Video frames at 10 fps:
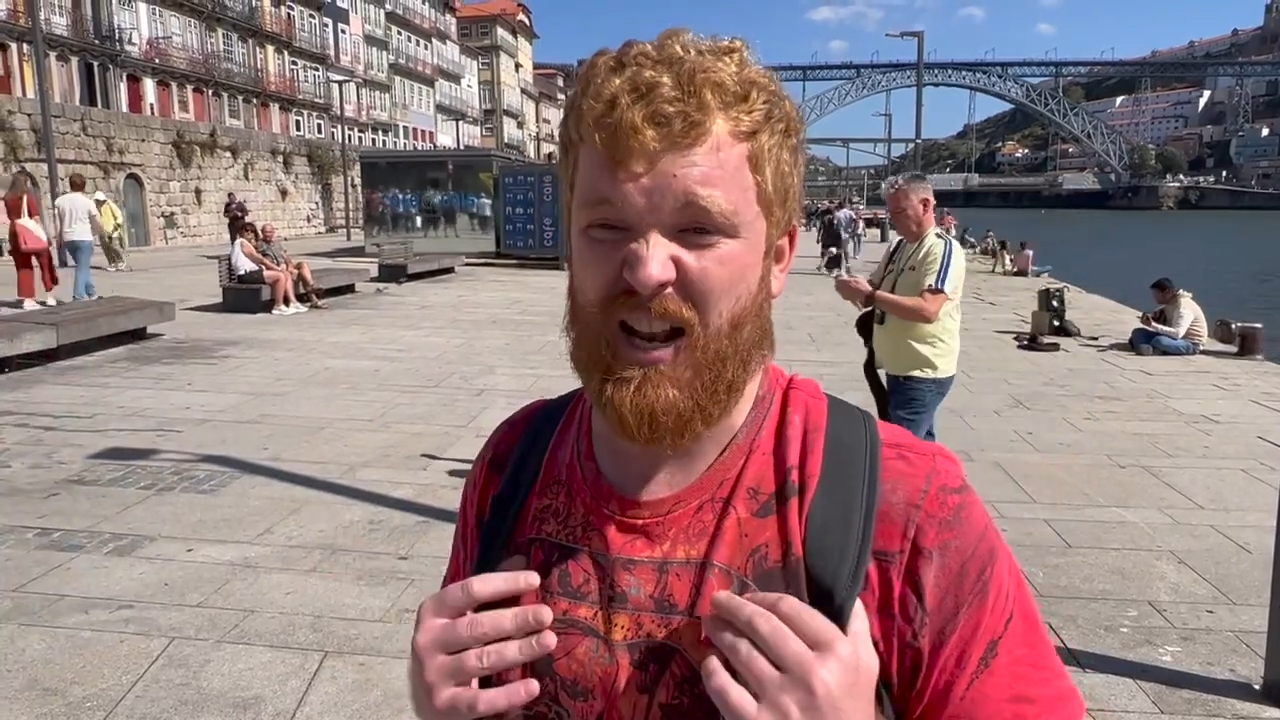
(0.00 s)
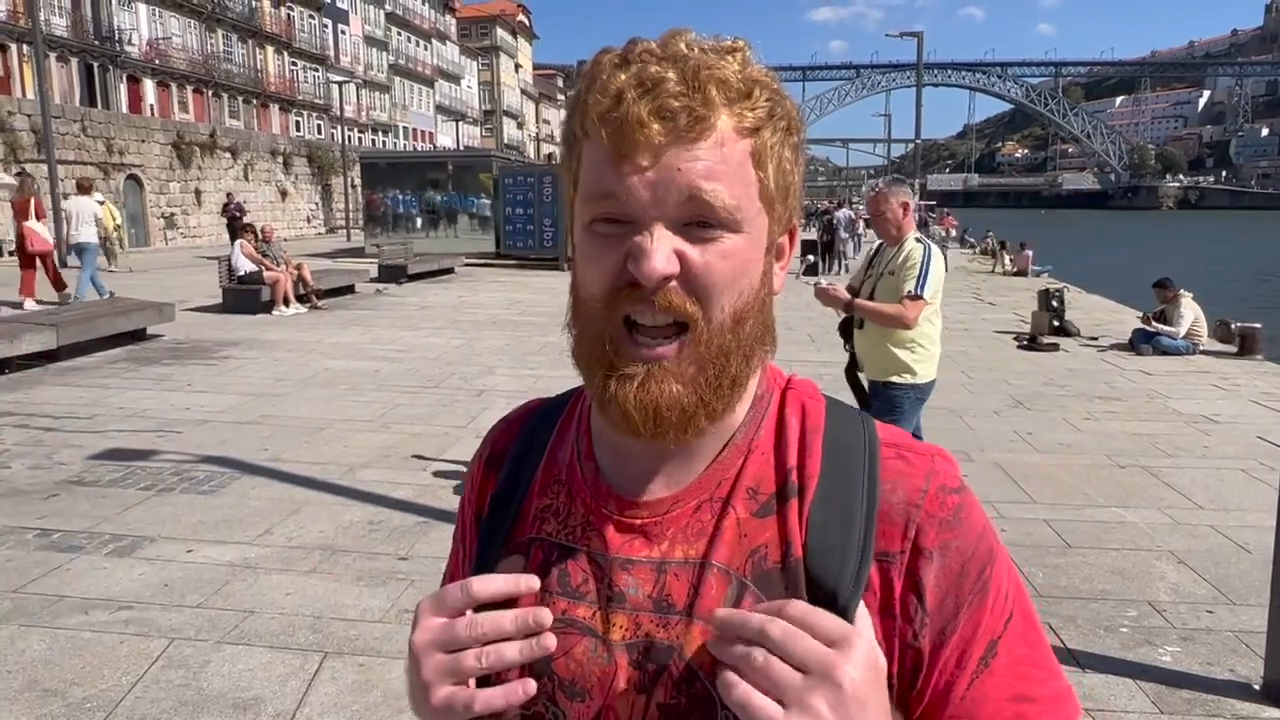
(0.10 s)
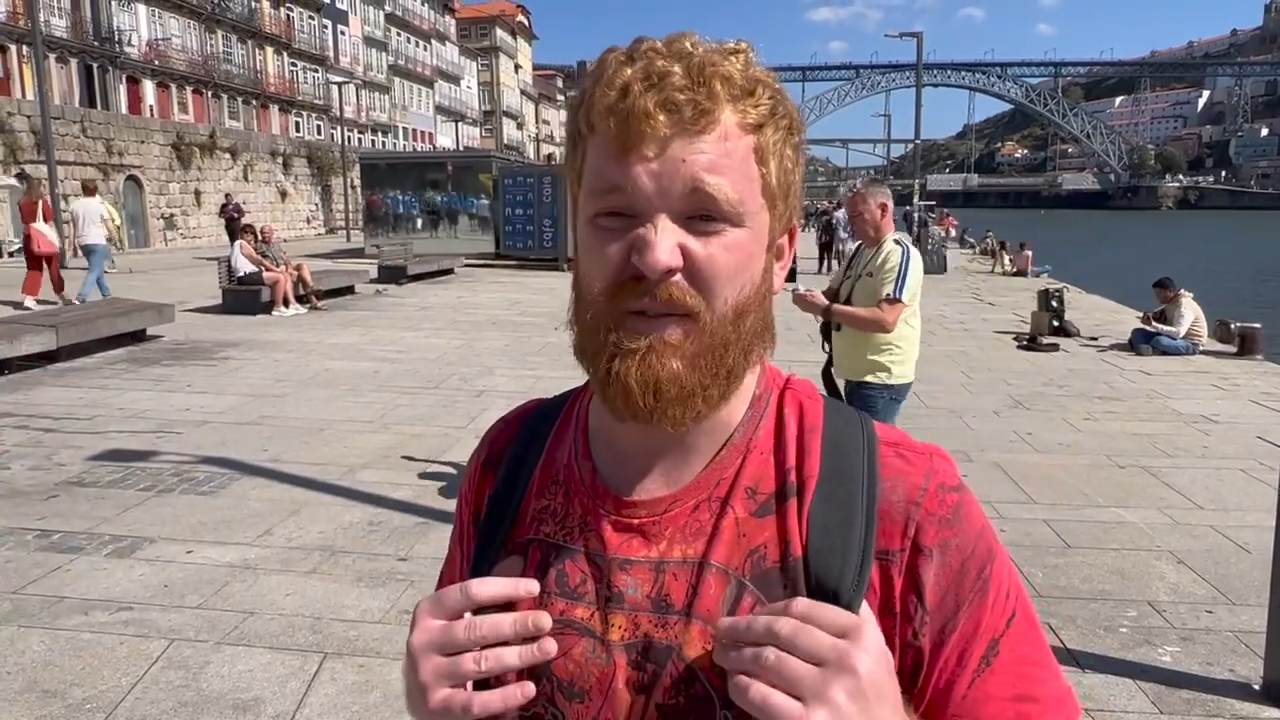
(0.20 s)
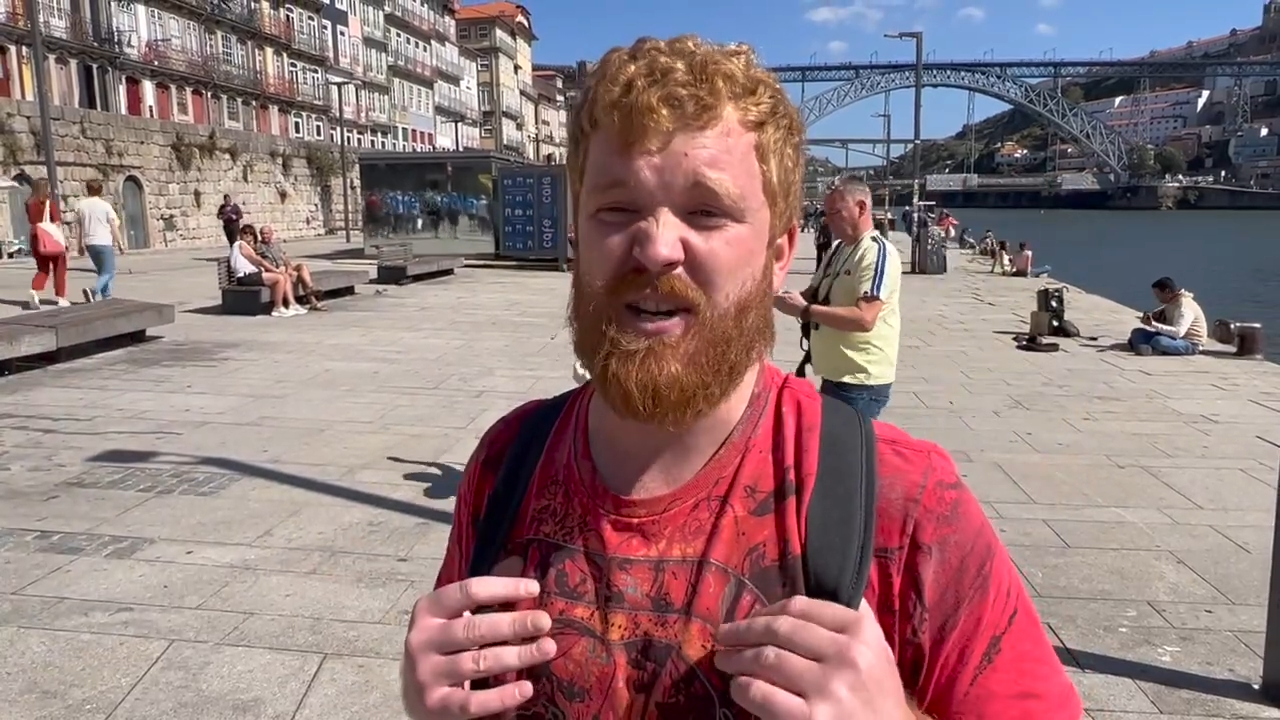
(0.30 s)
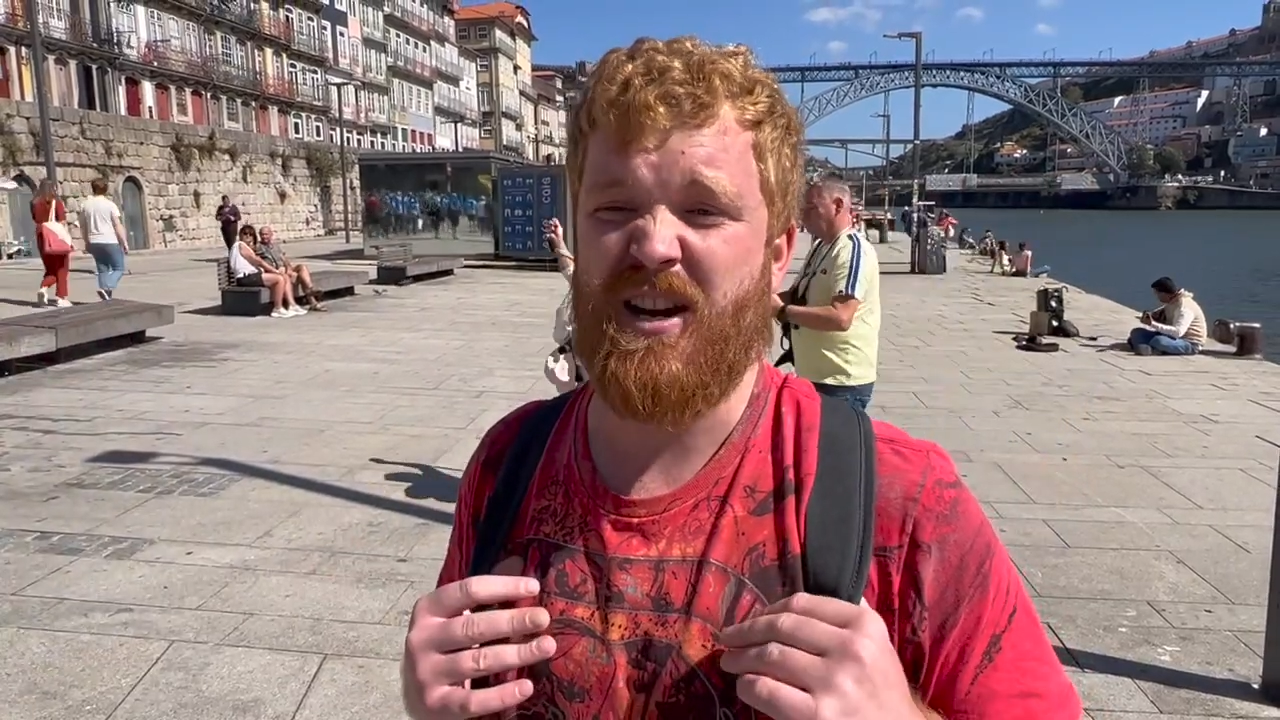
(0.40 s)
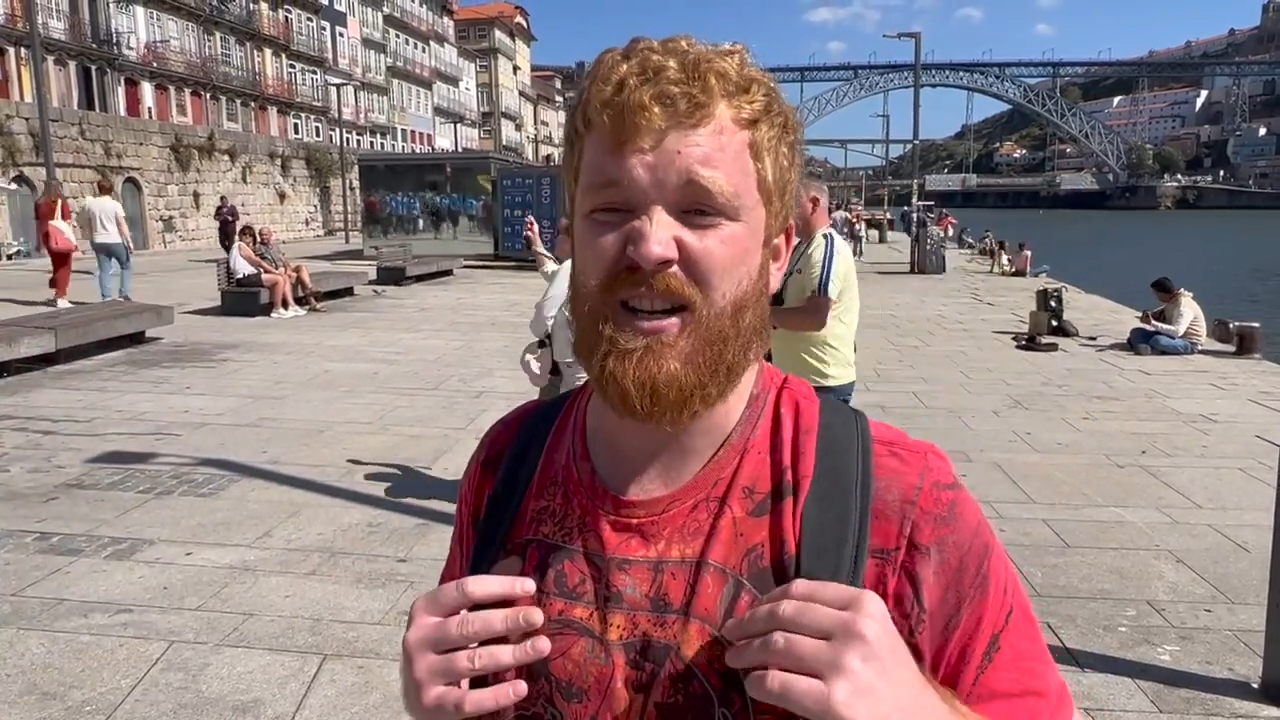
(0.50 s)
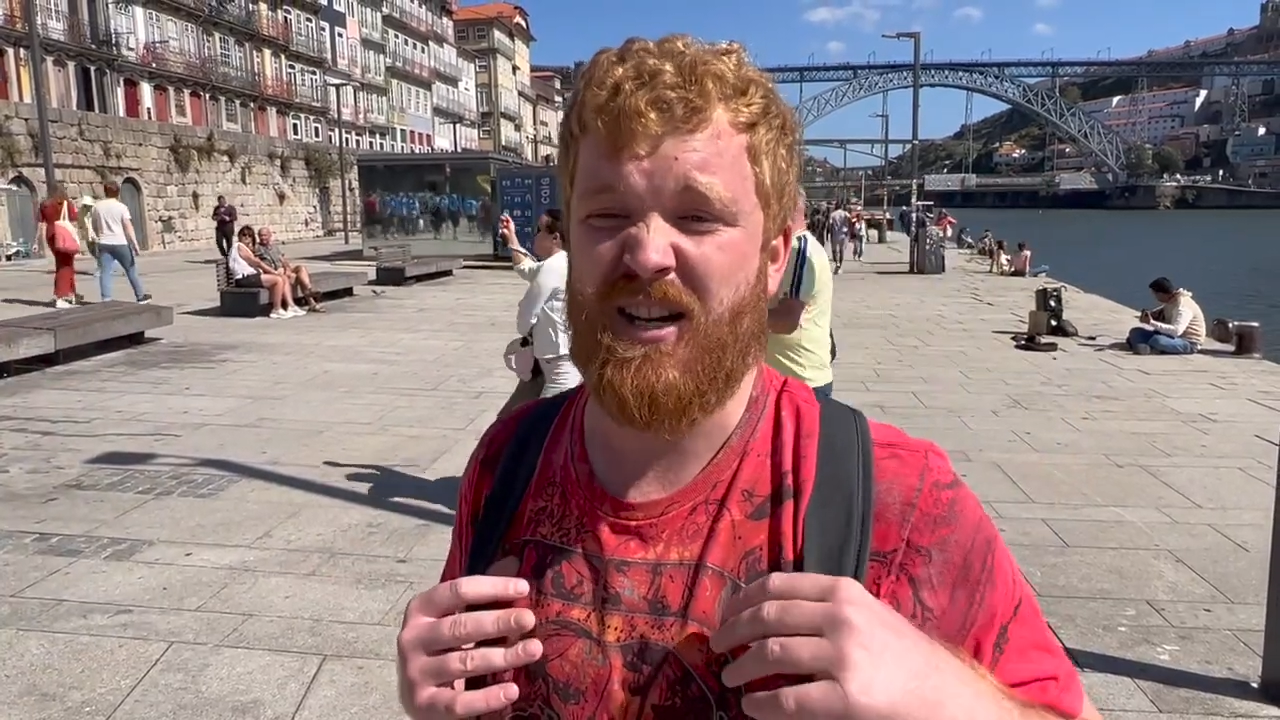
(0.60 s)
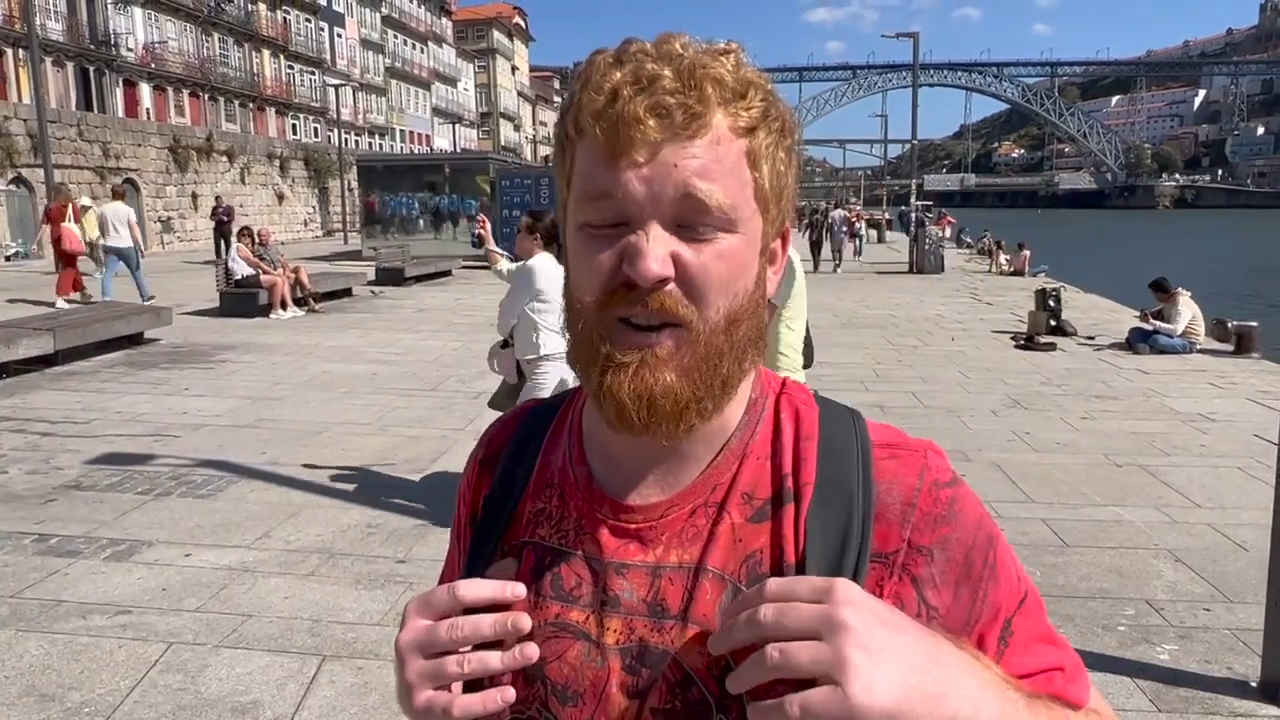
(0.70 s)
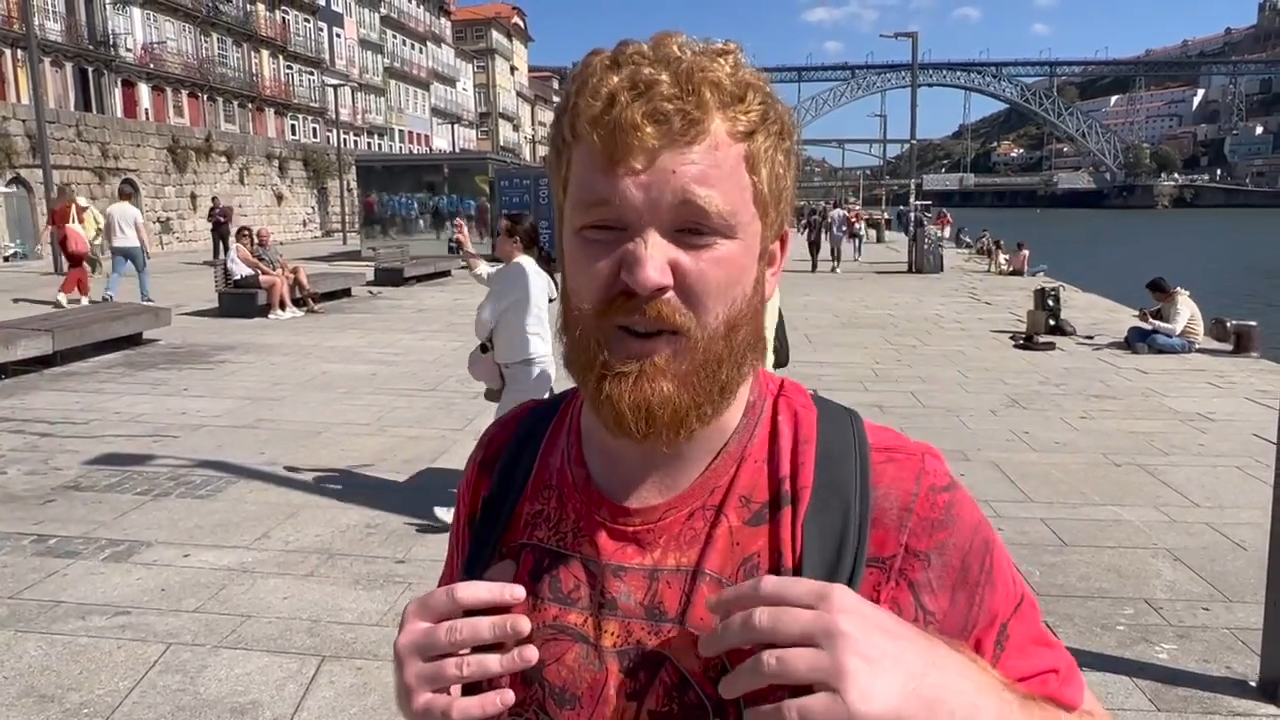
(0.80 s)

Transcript: 11 years here,